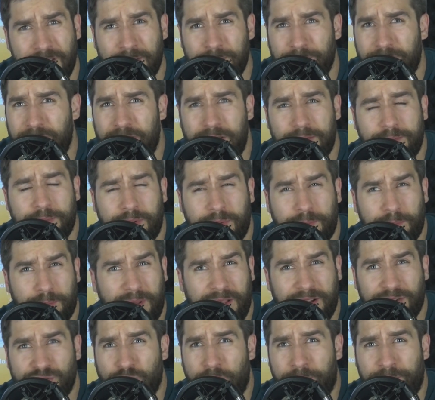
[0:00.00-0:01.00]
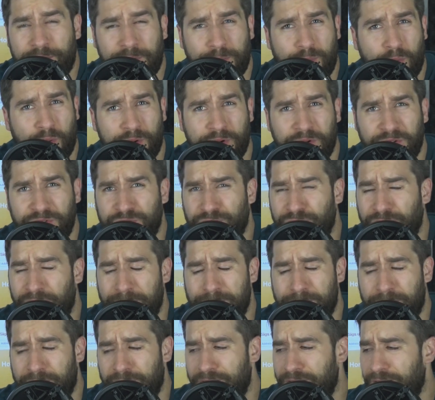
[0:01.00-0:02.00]
Being a big Trump supporter, she'll get
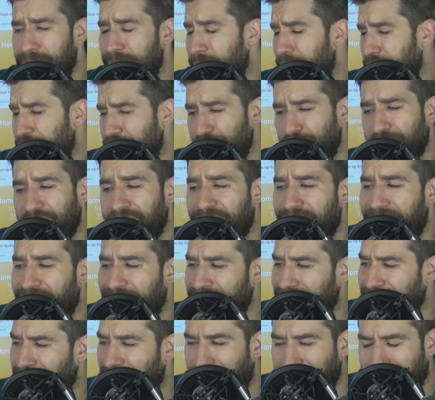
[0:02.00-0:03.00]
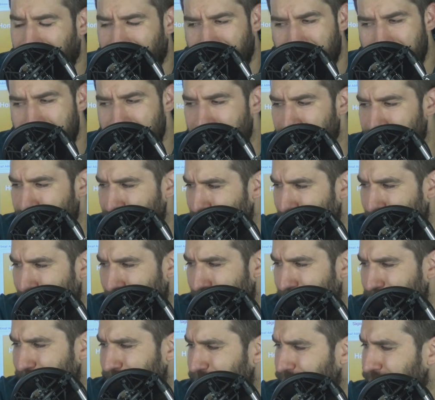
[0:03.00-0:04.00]
money, she'll get access, she'll
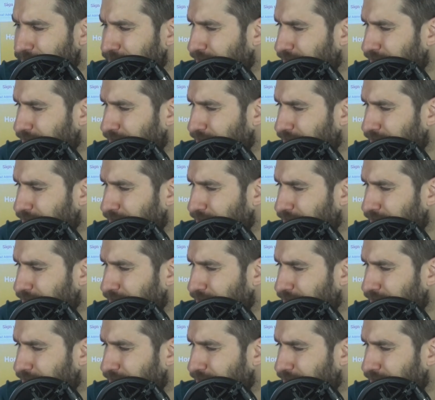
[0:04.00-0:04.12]
get